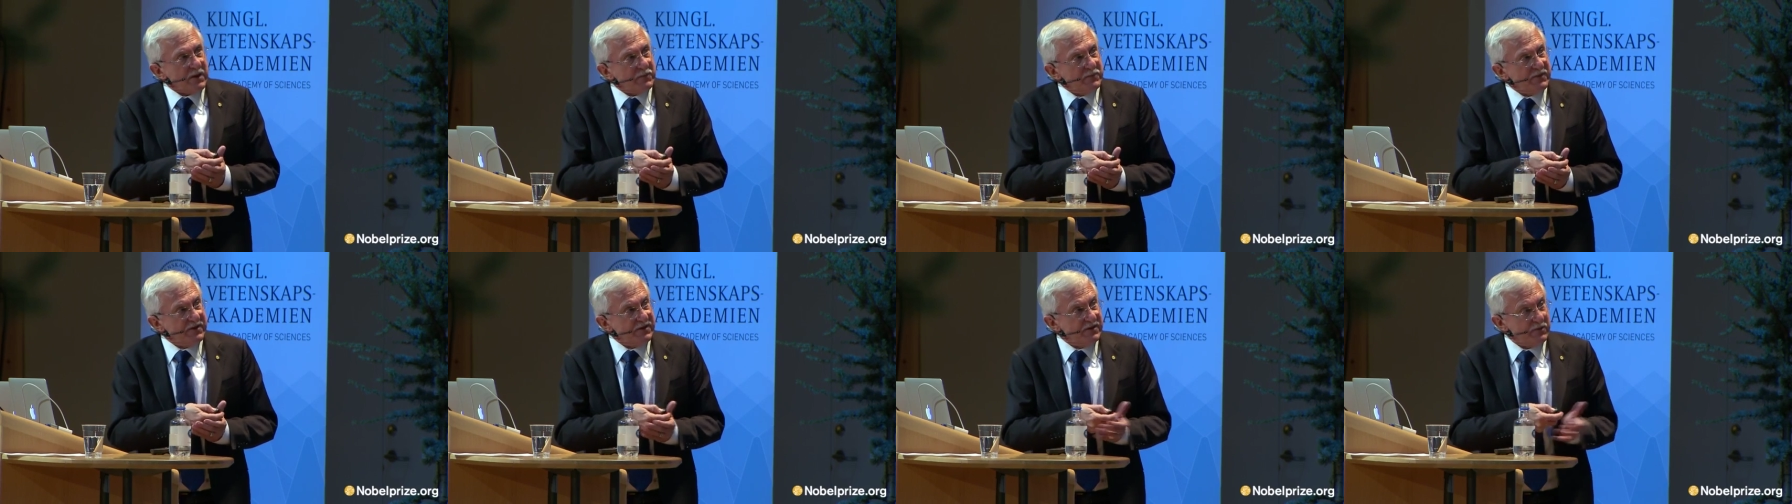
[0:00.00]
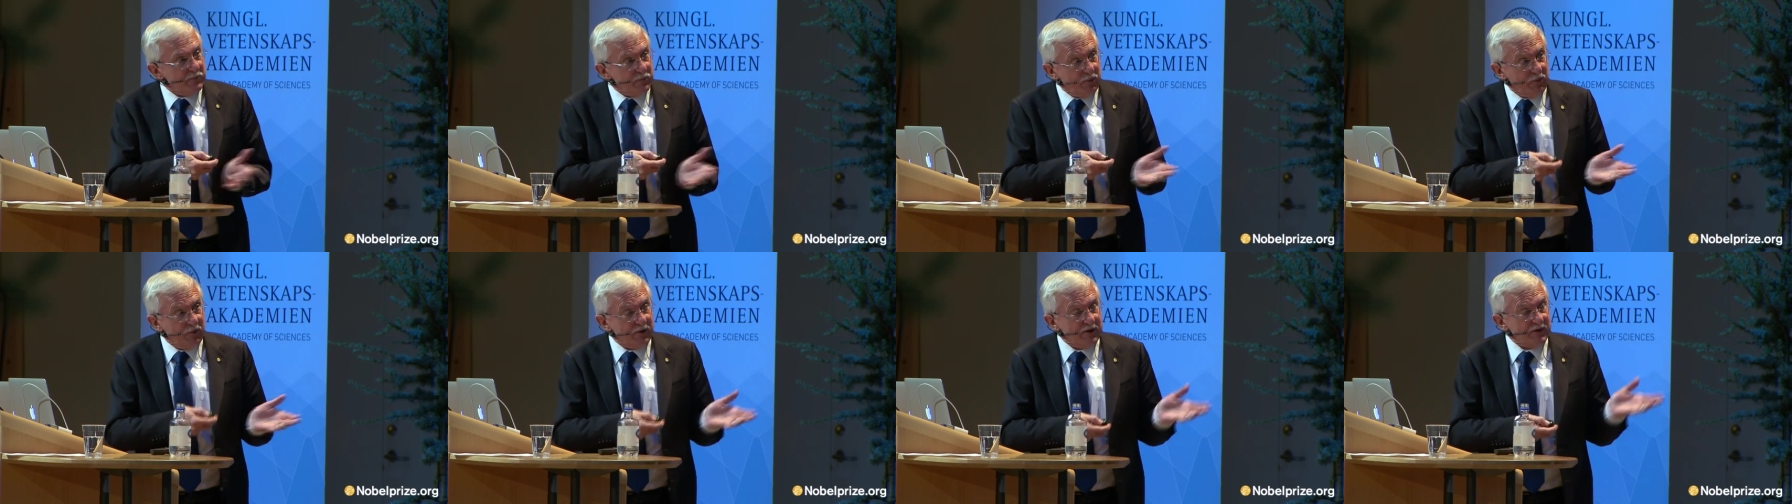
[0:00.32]
But
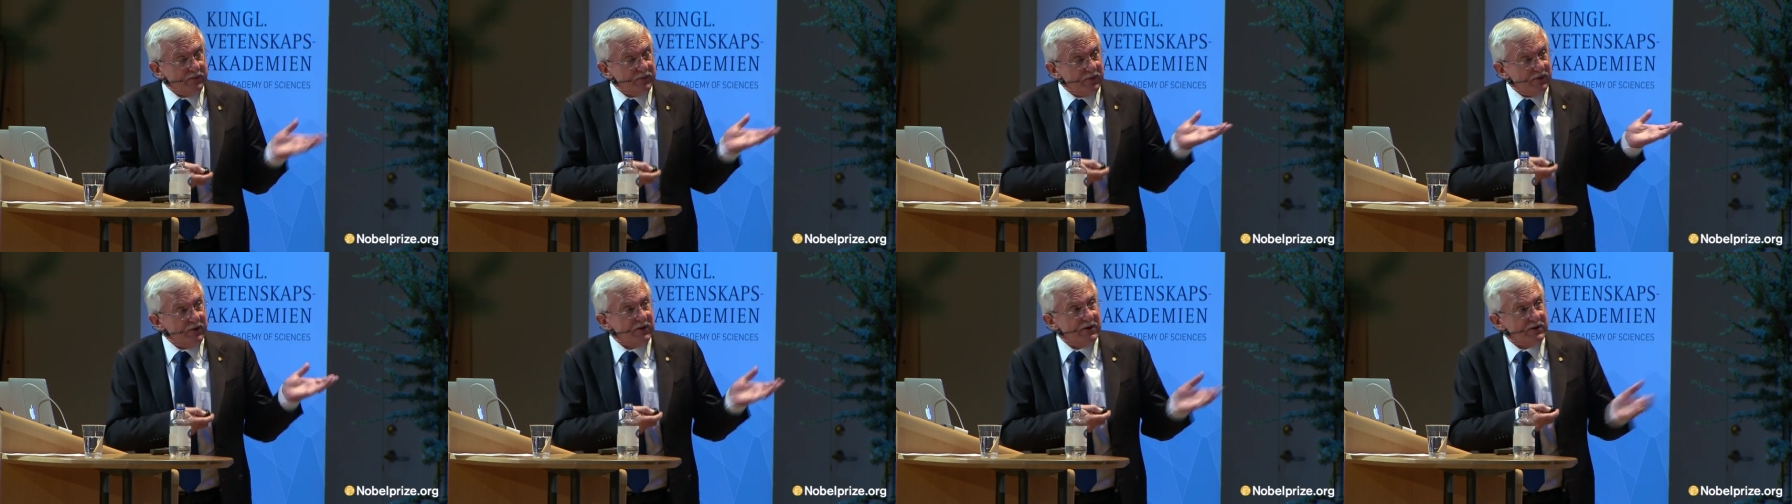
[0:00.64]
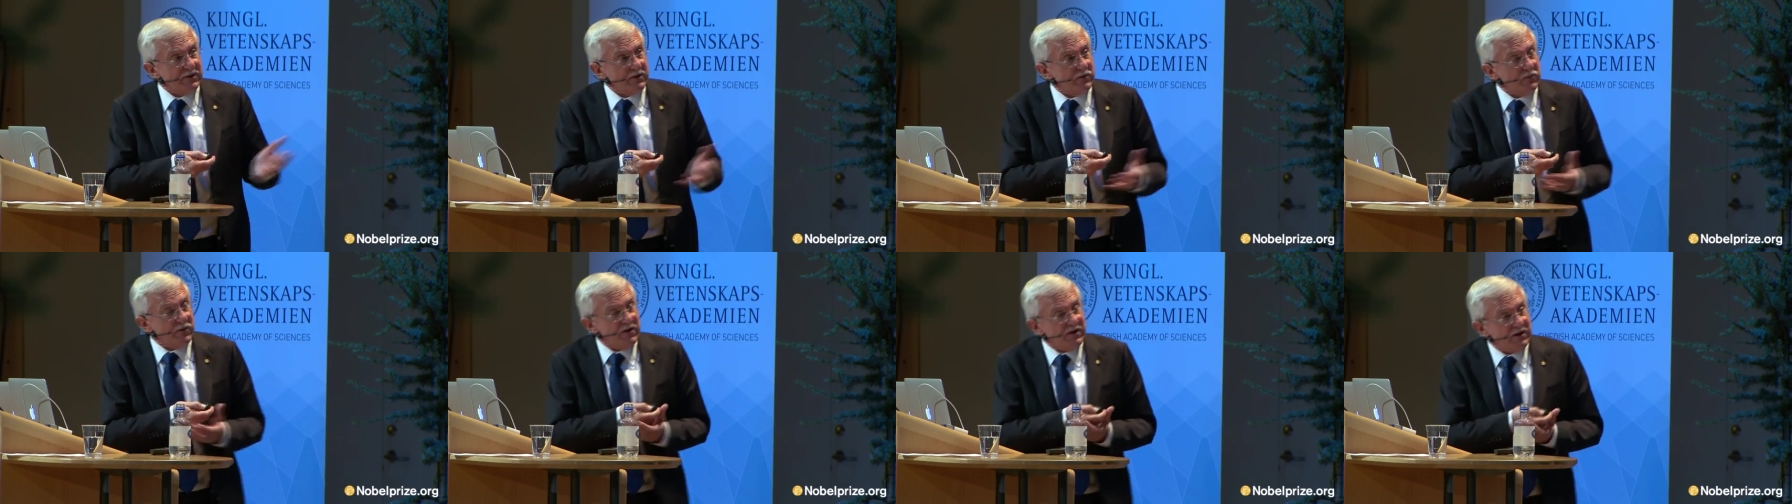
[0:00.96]
the important
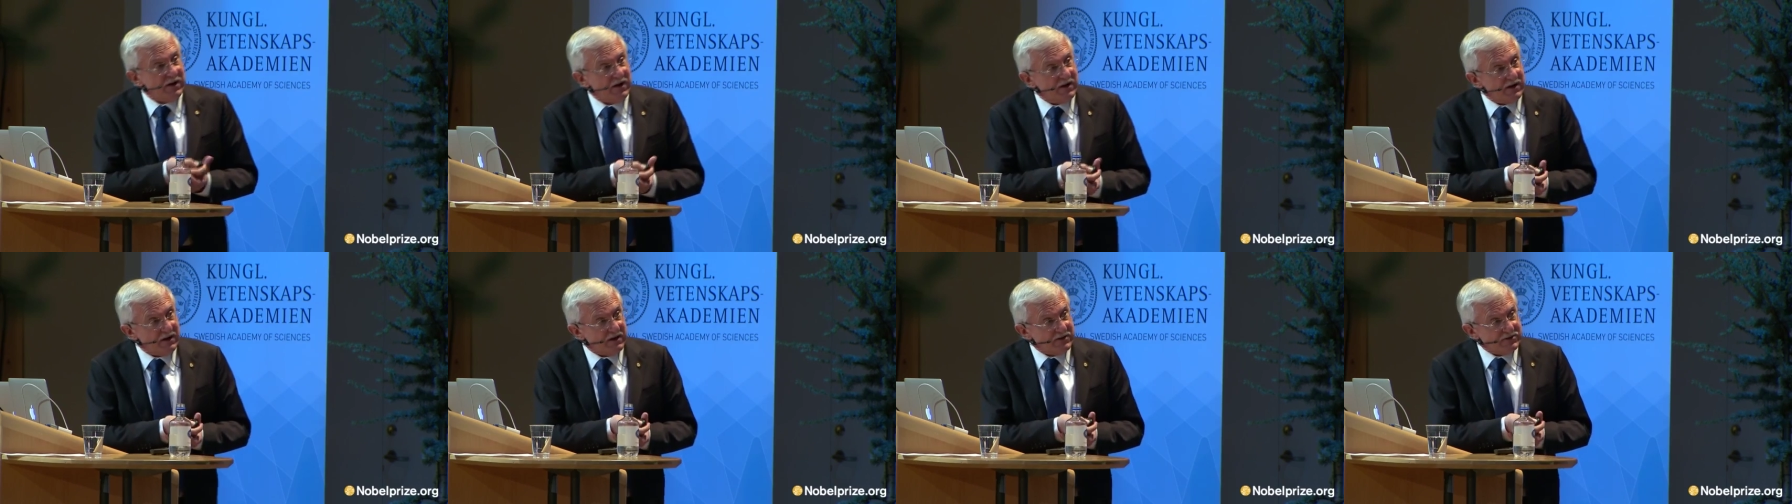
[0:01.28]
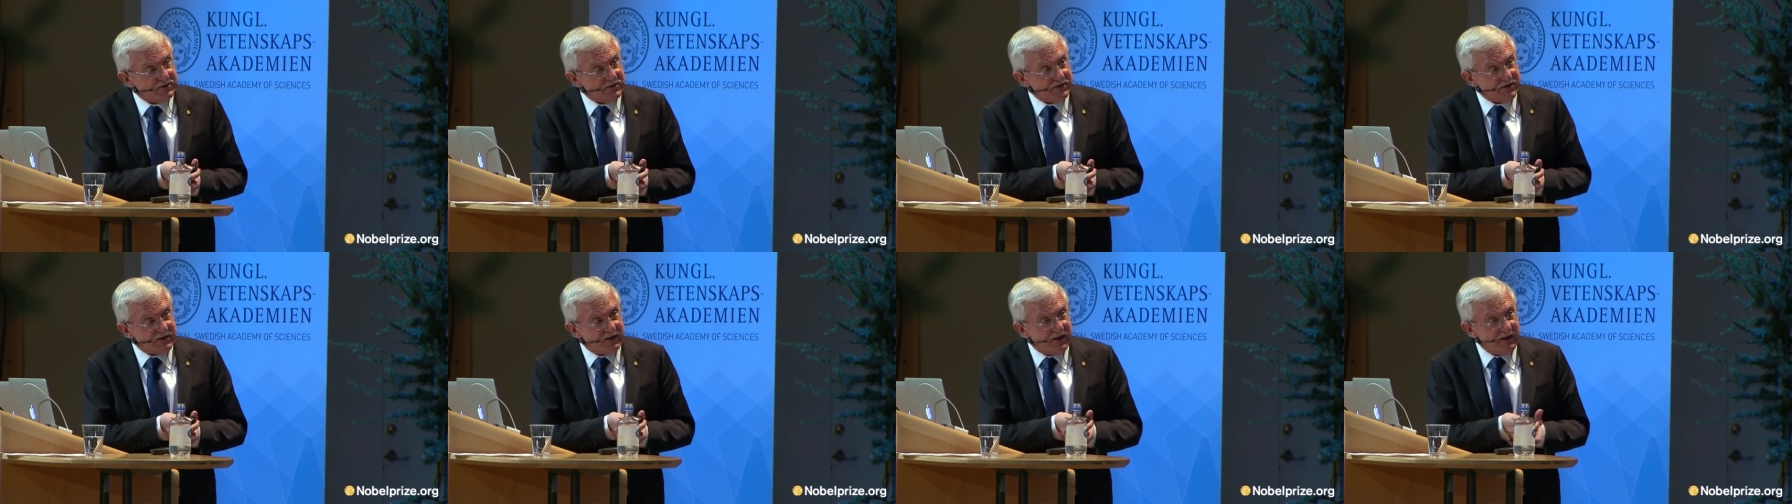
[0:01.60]
point, and the one I'll
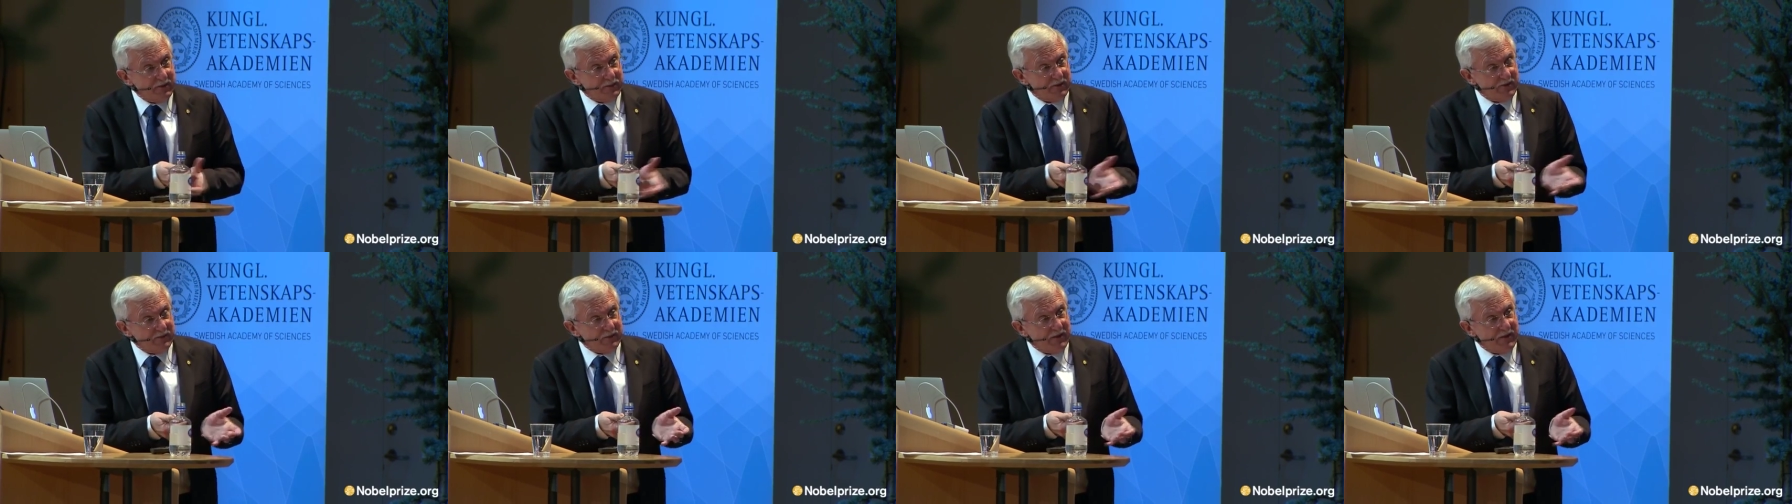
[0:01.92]
ask you to keep